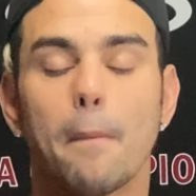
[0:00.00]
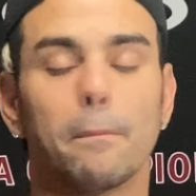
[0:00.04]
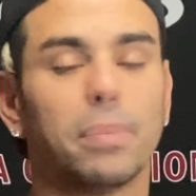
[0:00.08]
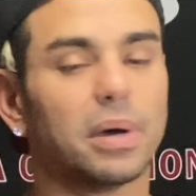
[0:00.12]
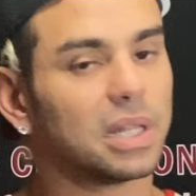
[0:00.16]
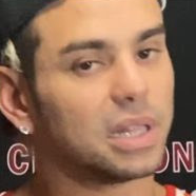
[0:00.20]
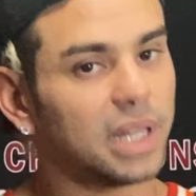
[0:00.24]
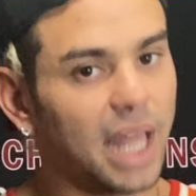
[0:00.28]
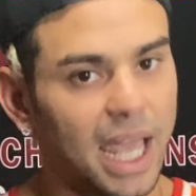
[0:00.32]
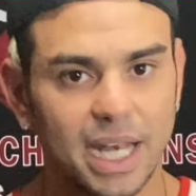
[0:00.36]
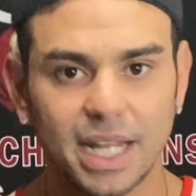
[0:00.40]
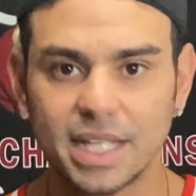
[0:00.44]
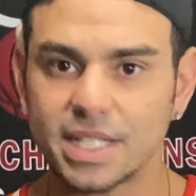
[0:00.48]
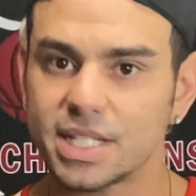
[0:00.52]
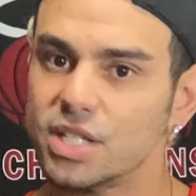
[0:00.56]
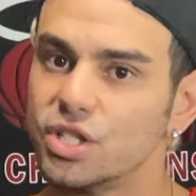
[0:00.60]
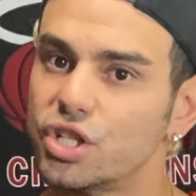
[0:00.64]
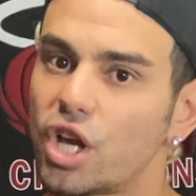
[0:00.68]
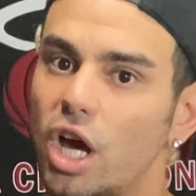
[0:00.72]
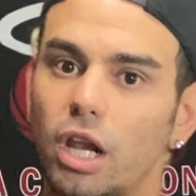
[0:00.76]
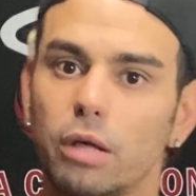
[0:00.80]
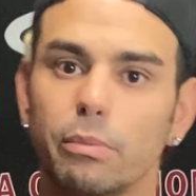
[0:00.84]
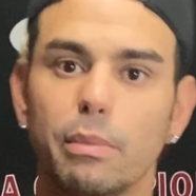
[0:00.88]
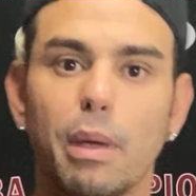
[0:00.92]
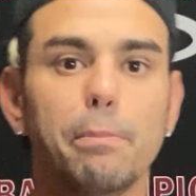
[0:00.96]
But ladies
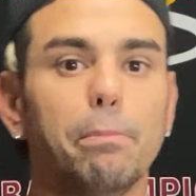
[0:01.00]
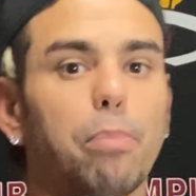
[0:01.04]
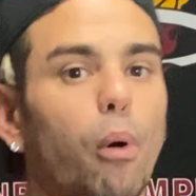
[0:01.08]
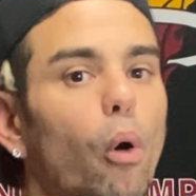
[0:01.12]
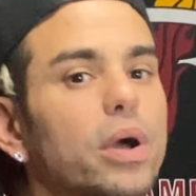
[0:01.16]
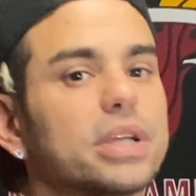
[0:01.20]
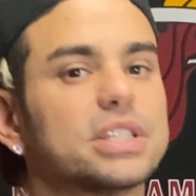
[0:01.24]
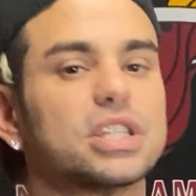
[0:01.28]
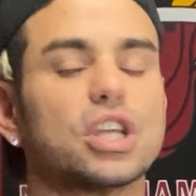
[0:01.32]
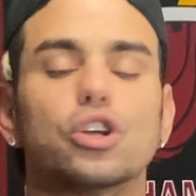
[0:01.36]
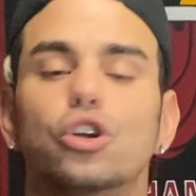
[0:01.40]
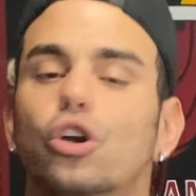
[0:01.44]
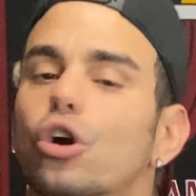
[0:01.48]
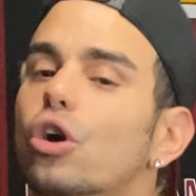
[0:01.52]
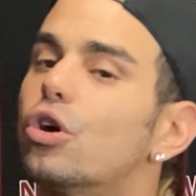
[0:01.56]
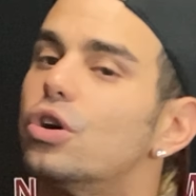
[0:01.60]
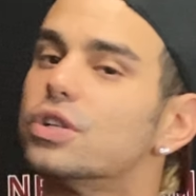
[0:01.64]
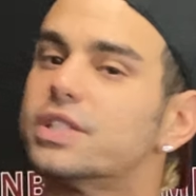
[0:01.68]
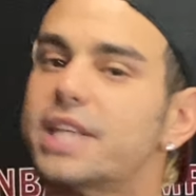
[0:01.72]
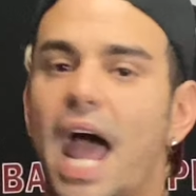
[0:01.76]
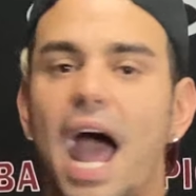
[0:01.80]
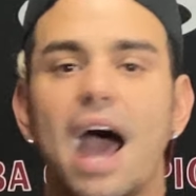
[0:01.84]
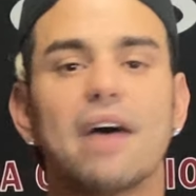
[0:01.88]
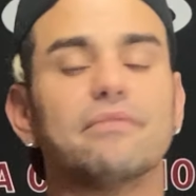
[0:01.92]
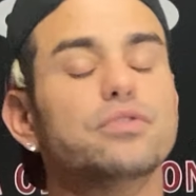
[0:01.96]
and gentlemen, boys and
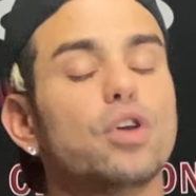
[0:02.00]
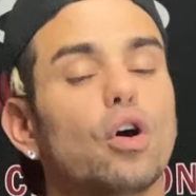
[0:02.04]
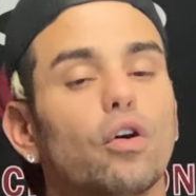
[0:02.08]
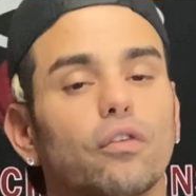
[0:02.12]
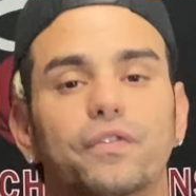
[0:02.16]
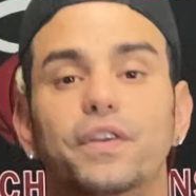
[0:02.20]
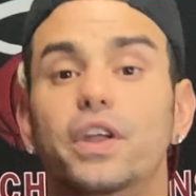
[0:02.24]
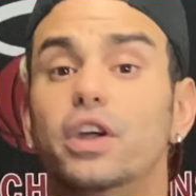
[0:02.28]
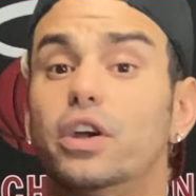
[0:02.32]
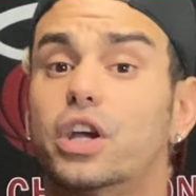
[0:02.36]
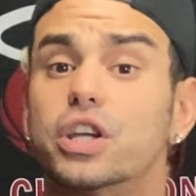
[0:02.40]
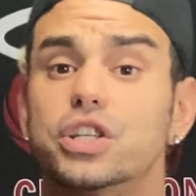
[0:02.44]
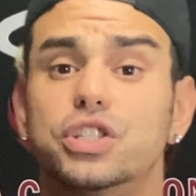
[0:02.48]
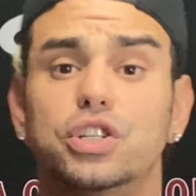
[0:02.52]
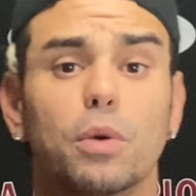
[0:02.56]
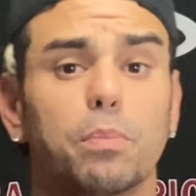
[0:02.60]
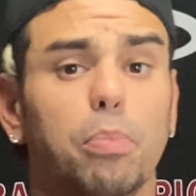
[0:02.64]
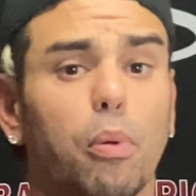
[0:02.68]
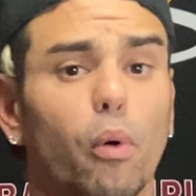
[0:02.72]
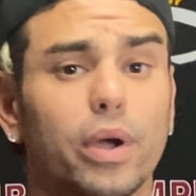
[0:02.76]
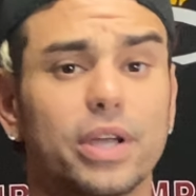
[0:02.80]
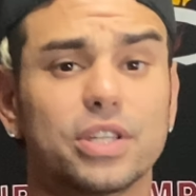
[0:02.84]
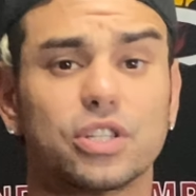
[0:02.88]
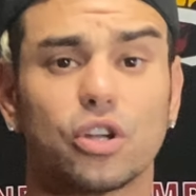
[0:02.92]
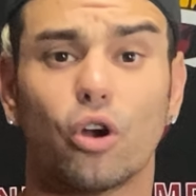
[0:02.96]
girls, have no fear because your
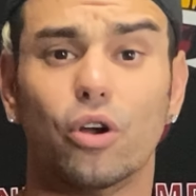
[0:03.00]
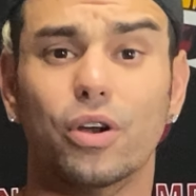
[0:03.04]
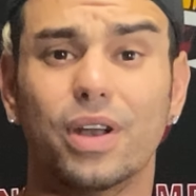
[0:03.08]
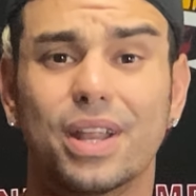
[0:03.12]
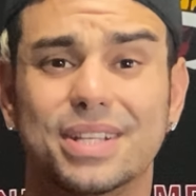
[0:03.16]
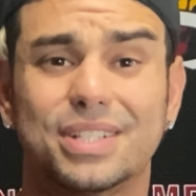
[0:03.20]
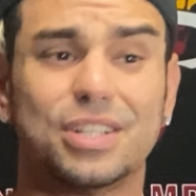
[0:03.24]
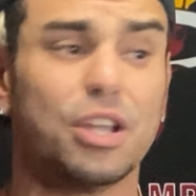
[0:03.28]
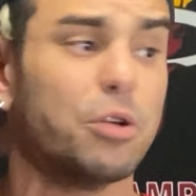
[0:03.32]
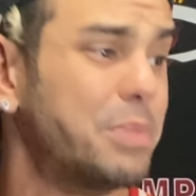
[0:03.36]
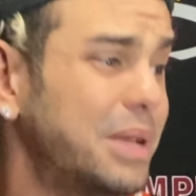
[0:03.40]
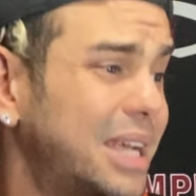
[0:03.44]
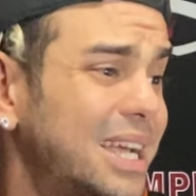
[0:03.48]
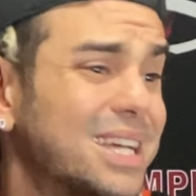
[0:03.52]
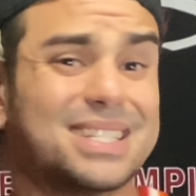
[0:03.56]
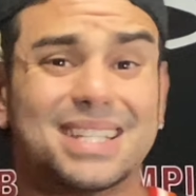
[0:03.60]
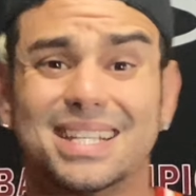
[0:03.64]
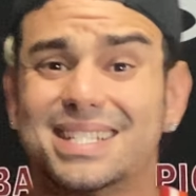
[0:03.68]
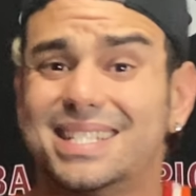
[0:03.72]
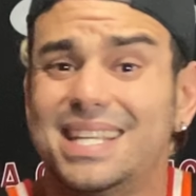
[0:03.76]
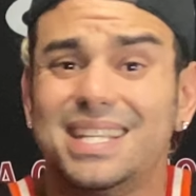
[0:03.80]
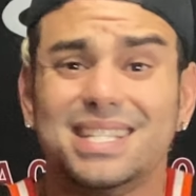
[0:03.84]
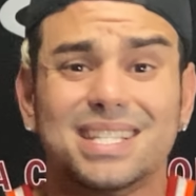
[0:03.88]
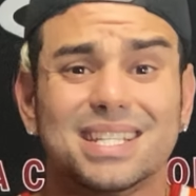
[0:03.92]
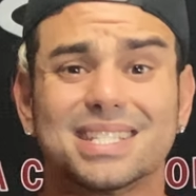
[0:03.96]
boys earned this here because
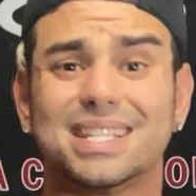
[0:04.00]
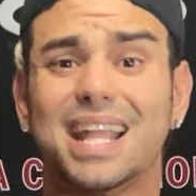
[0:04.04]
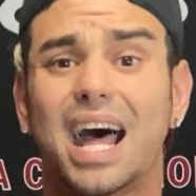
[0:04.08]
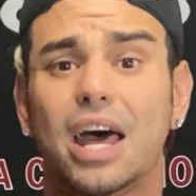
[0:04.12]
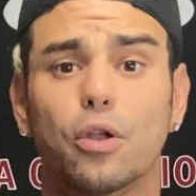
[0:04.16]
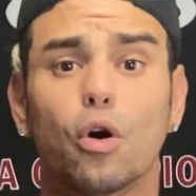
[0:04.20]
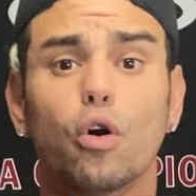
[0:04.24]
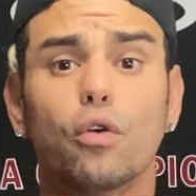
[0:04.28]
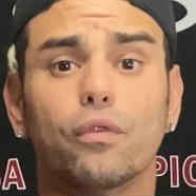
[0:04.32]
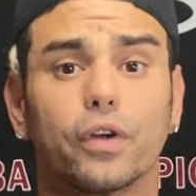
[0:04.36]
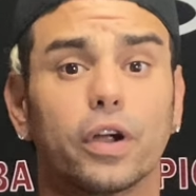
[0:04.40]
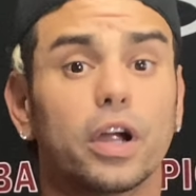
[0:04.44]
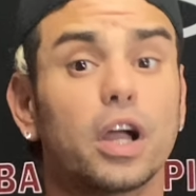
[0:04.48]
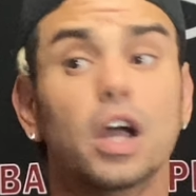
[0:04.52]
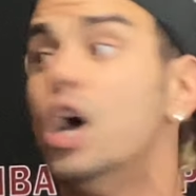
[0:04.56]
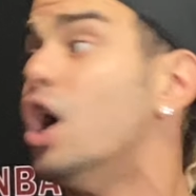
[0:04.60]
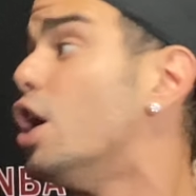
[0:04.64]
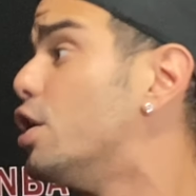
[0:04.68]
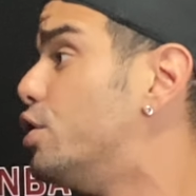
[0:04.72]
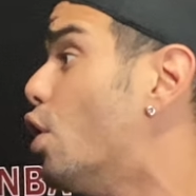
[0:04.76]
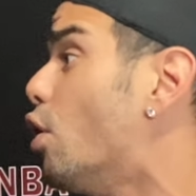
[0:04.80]
the season's not over.